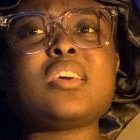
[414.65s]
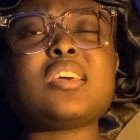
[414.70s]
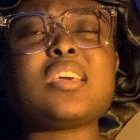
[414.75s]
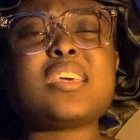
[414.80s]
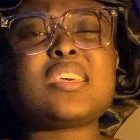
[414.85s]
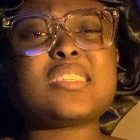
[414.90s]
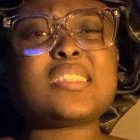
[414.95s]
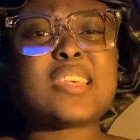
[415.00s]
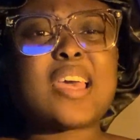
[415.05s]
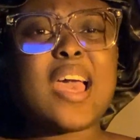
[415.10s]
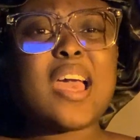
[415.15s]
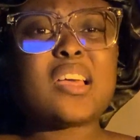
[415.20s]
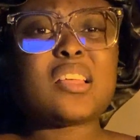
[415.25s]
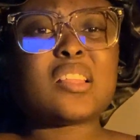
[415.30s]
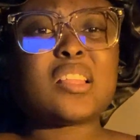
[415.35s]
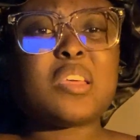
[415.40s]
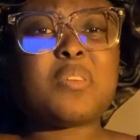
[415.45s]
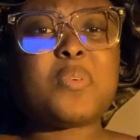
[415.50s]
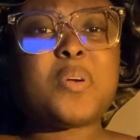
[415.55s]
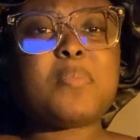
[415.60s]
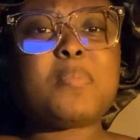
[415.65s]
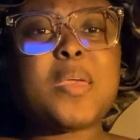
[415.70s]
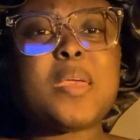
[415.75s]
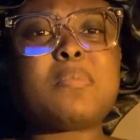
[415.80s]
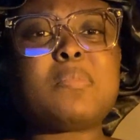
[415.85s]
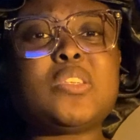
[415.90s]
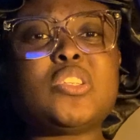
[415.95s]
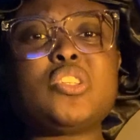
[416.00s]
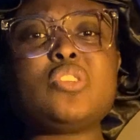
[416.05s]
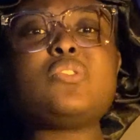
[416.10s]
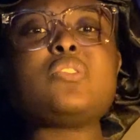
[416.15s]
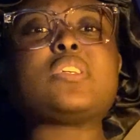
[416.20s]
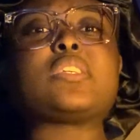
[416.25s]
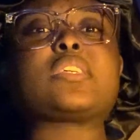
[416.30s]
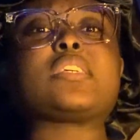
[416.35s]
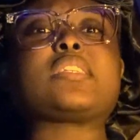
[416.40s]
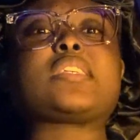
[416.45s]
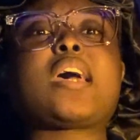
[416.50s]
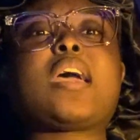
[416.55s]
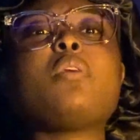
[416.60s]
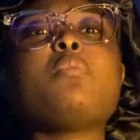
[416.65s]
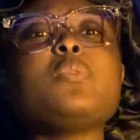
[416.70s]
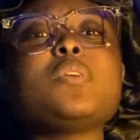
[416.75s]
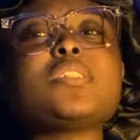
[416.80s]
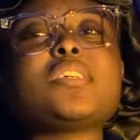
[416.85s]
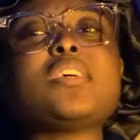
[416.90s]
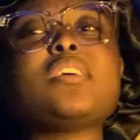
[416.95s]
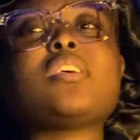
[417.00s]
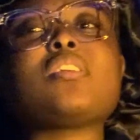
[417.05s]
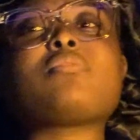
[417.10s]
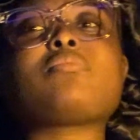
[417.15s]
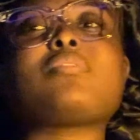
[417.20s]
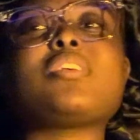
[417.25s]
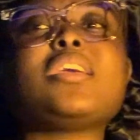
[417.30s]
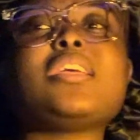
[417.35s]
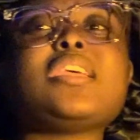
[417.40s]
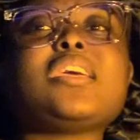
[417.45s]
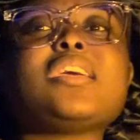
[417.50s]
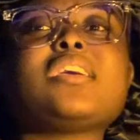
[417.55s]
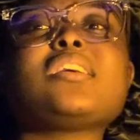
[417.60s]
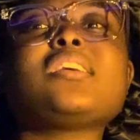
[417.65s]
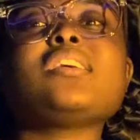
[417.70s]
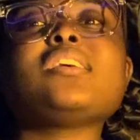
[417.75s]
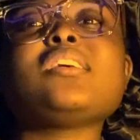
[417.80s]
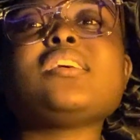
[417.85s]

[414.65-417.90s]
exactly what made me choose this, because I was in a reading